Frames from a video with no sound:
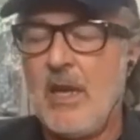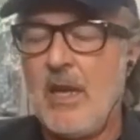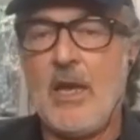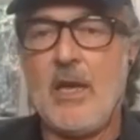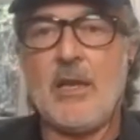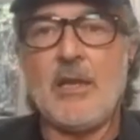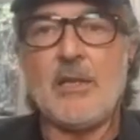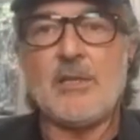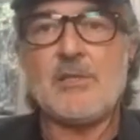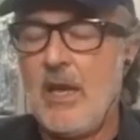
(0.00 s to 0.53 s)

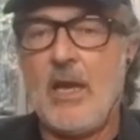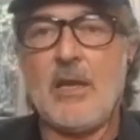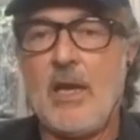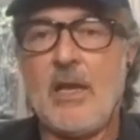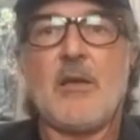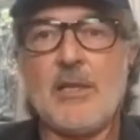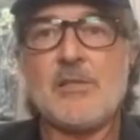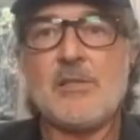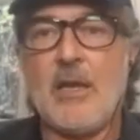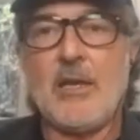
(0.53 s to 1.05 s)
And it's like,
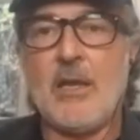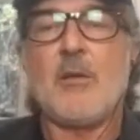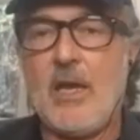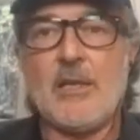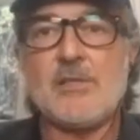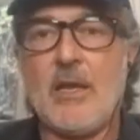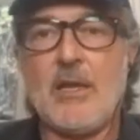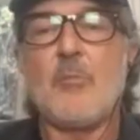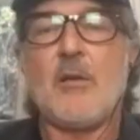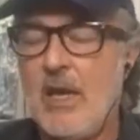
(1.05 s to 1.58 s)

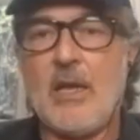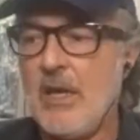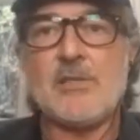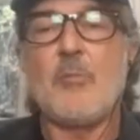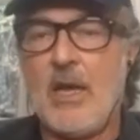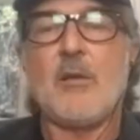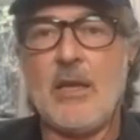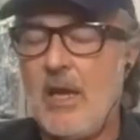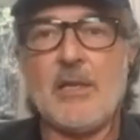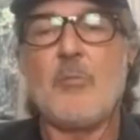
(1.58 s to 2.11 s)
because, you
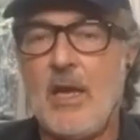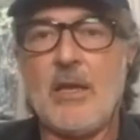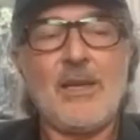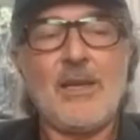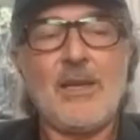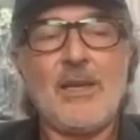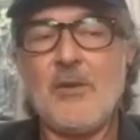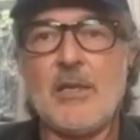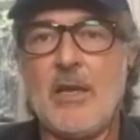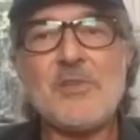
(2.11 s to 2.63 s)
know, I
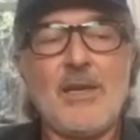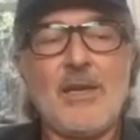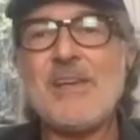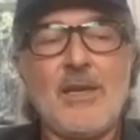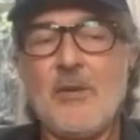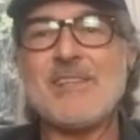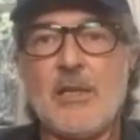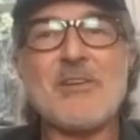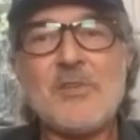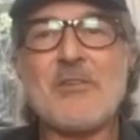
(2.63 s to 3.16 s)
know this
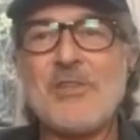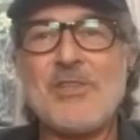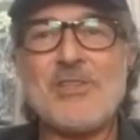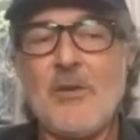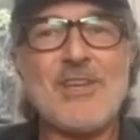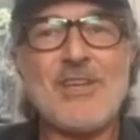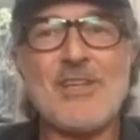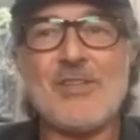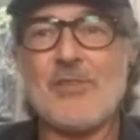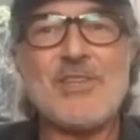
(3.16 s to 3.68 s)
may sound
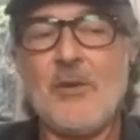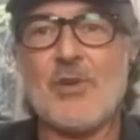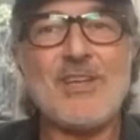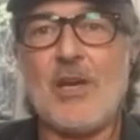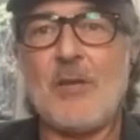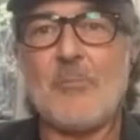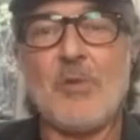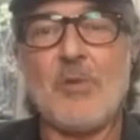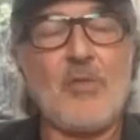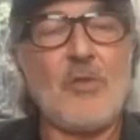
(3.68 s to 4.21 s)
cliched and
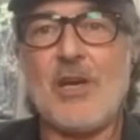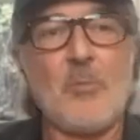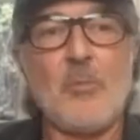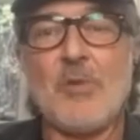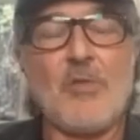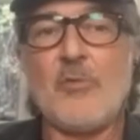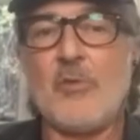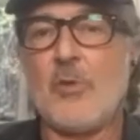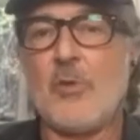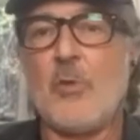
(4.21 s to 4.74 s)
trite, but there,
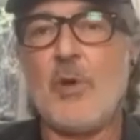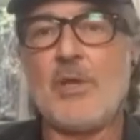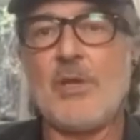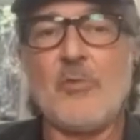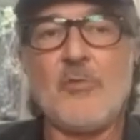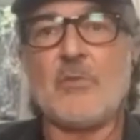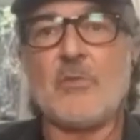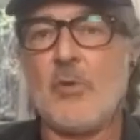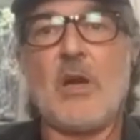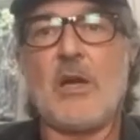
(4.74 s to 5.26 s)
but for the grace
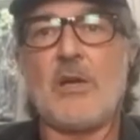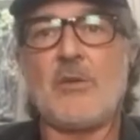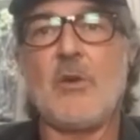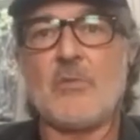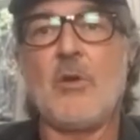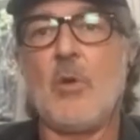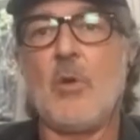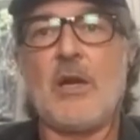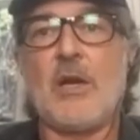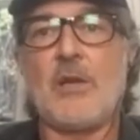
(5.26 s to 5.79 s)
of God,
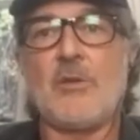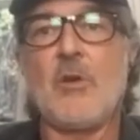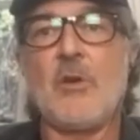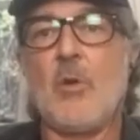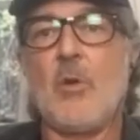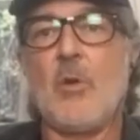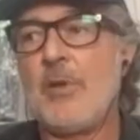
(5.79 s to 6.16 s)
go I.